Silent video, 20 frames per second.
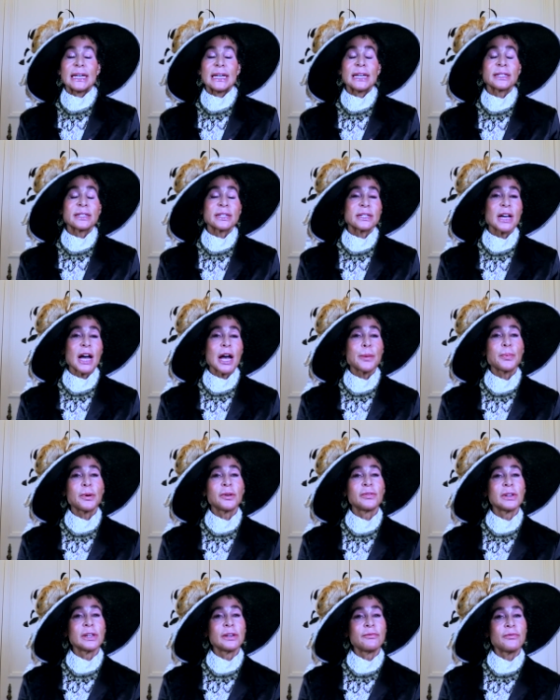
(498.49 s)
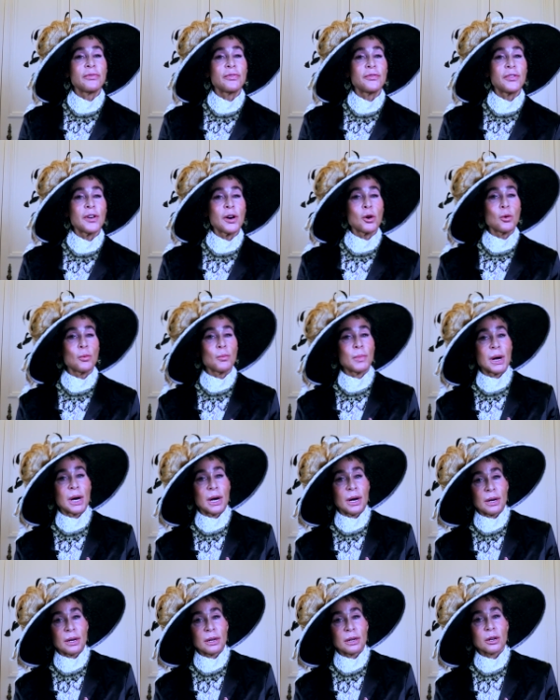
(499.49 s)
is a type of
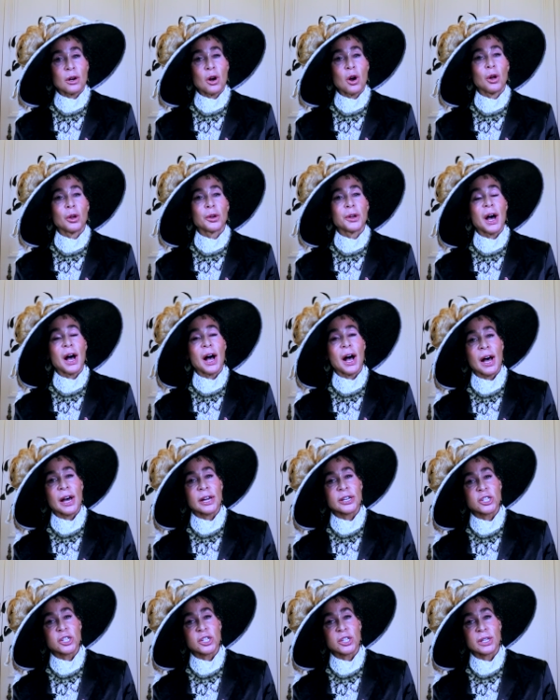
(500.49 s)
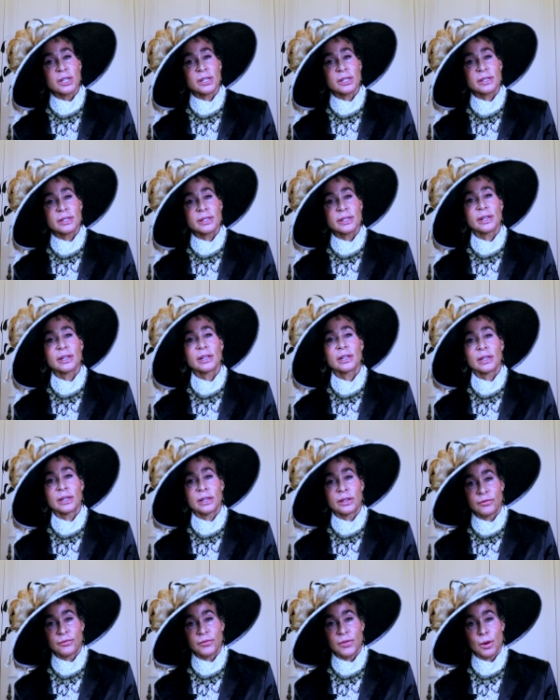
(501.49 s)
lymphoma called Hodgkin's
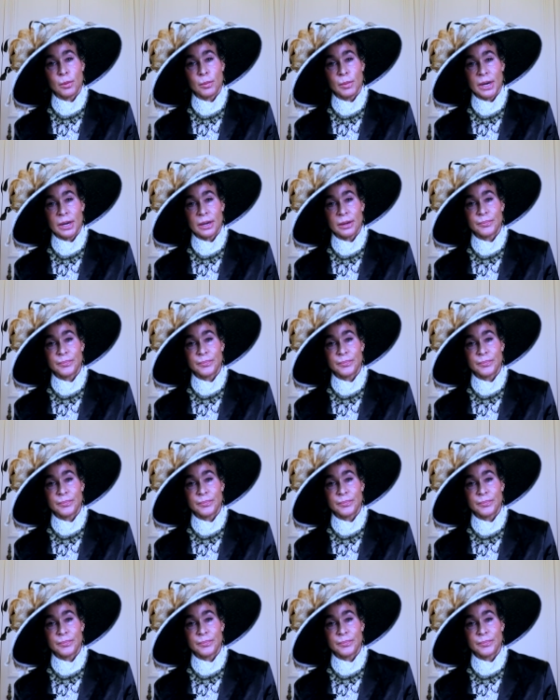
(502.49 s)
lymphoma.